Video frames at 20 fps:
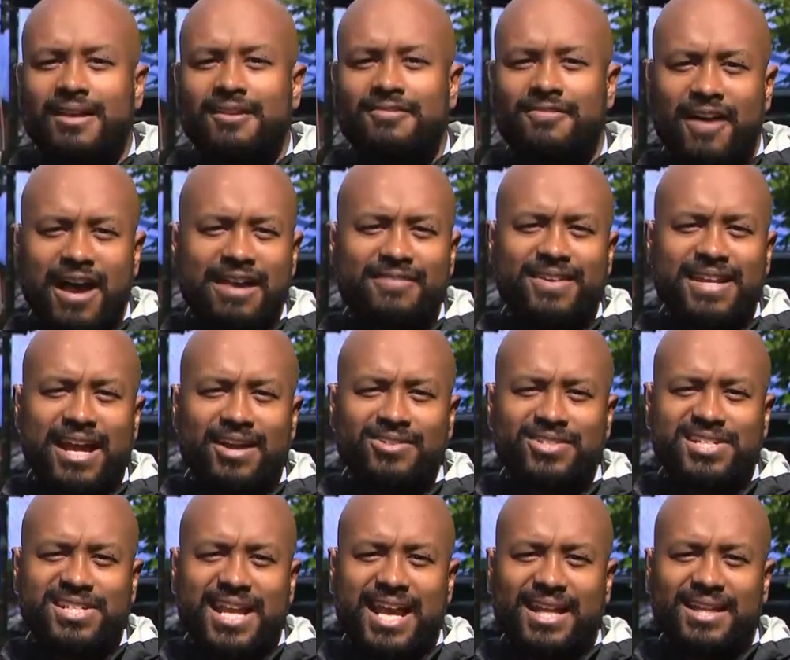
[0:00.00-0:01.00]
Five
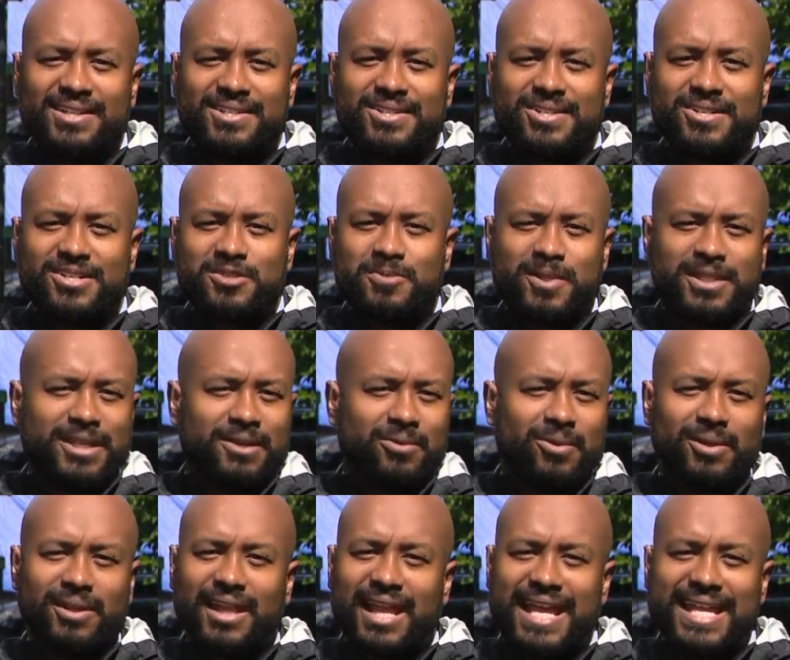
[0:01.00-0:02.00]
announced challengers, but there
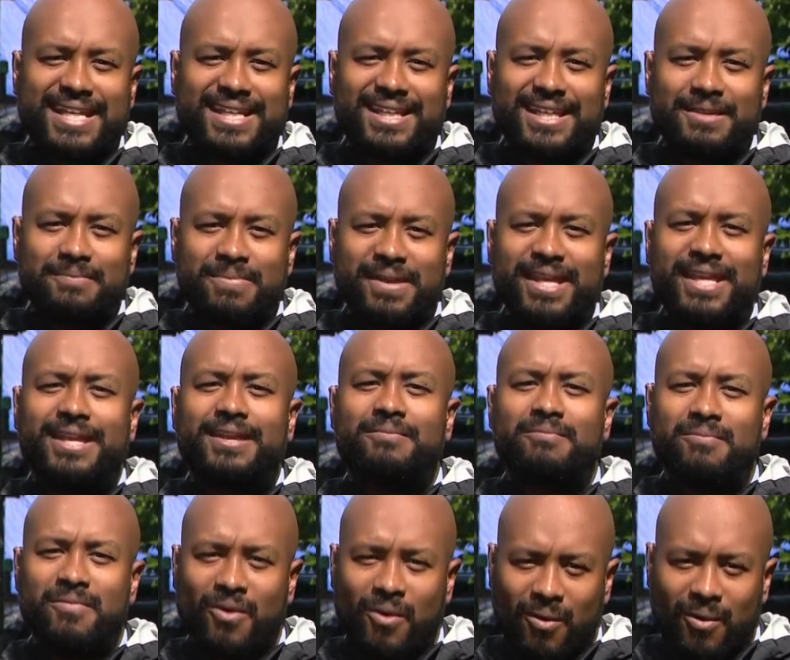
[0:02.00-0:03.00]
will likely be
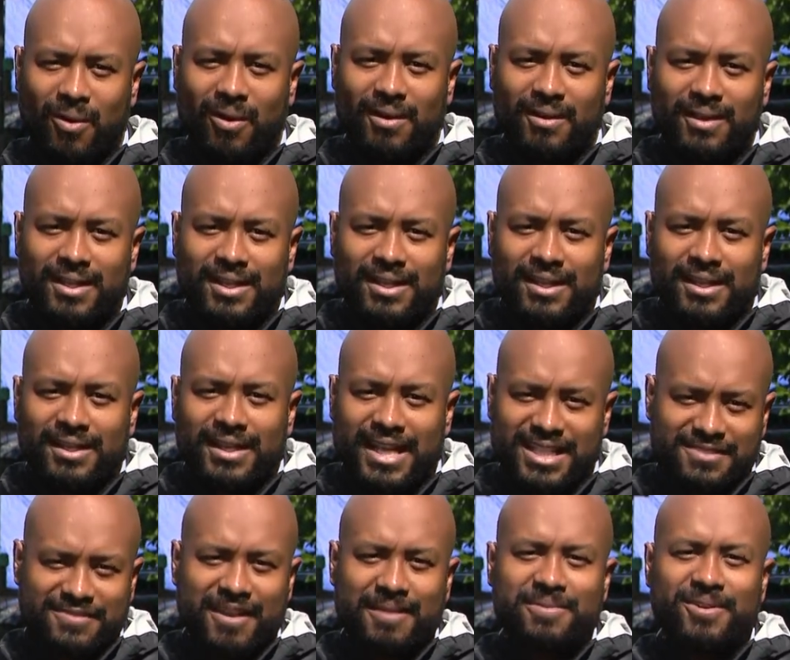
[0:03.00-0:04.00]
more.
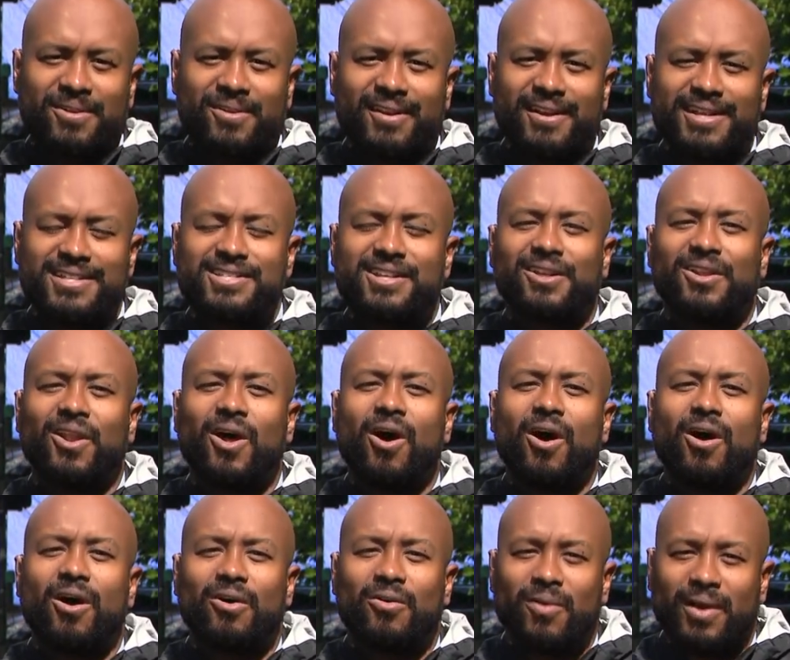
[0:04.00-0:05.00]
Next February is a
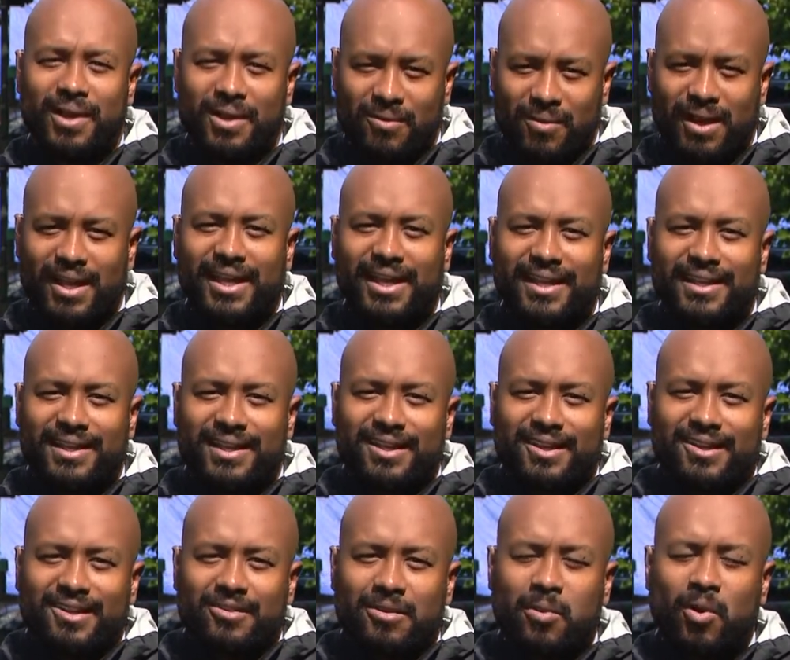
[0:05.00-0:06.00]
long way away.
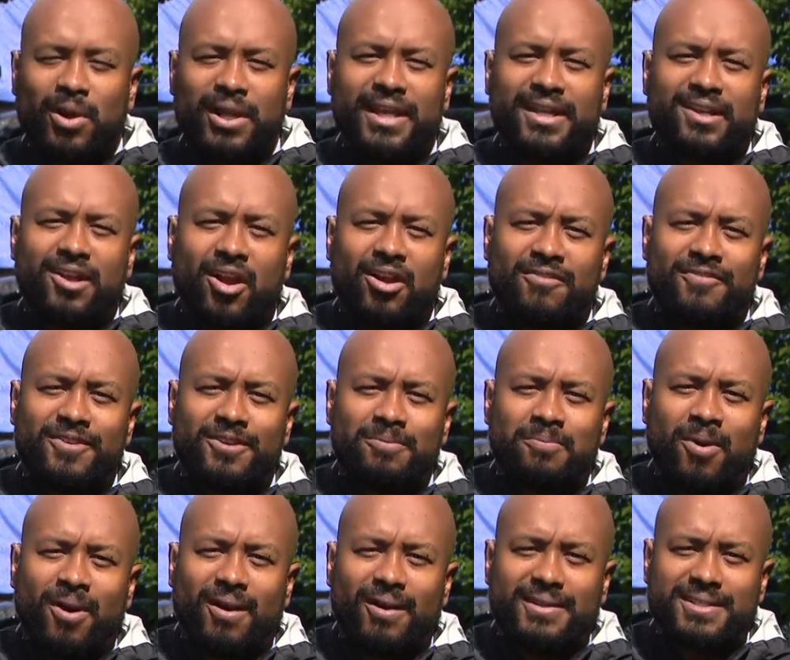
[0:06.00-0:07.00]
Reporting in
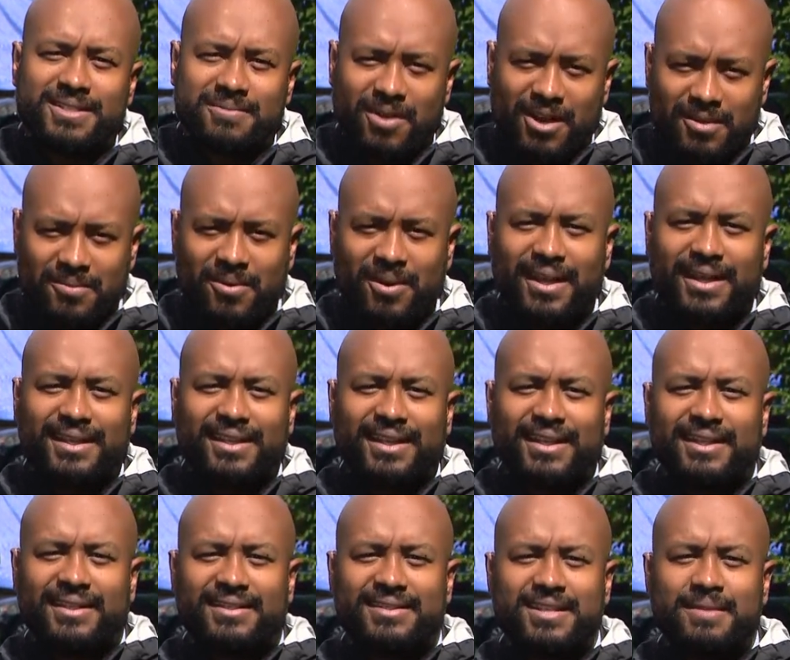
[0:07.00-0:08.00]
Garfield Park, Tahman
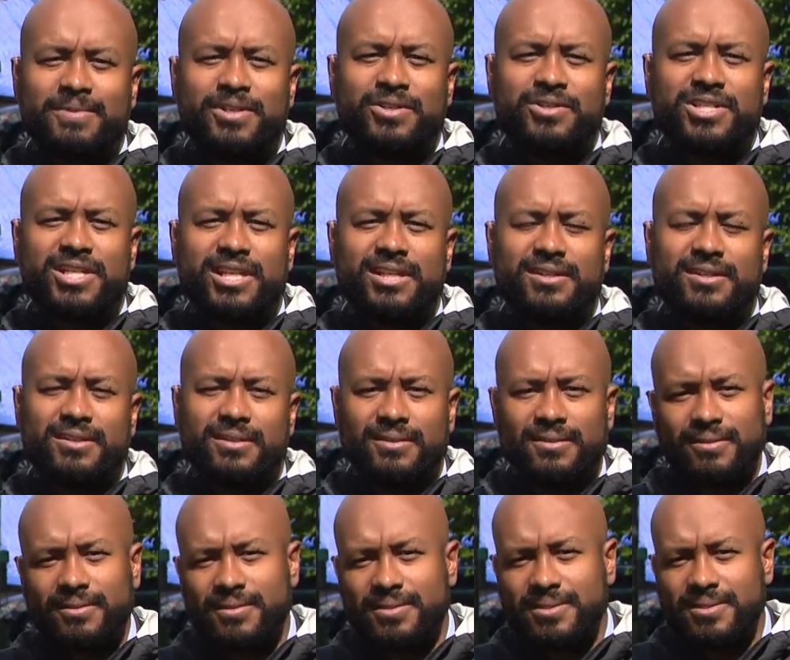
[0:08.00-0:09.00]
Bradley, WGN
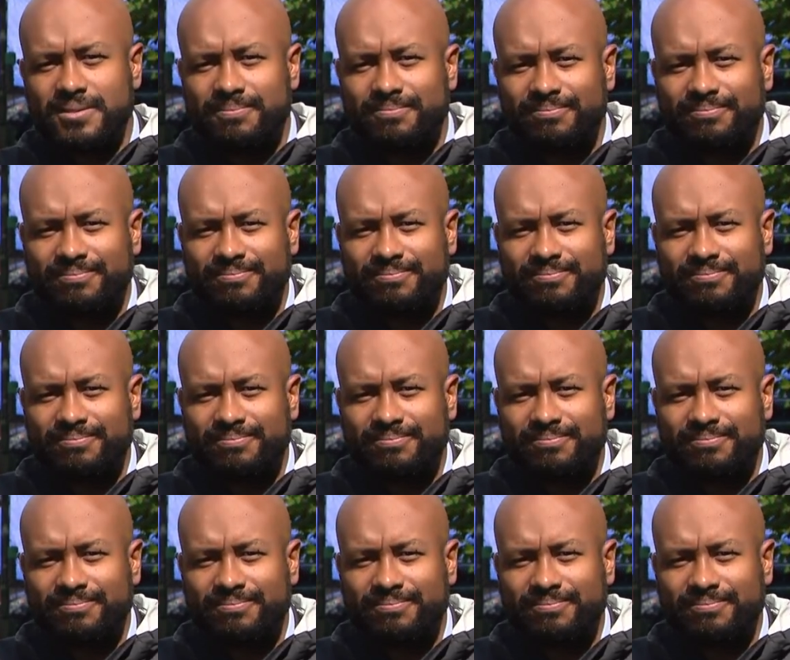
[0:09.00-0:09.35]
News.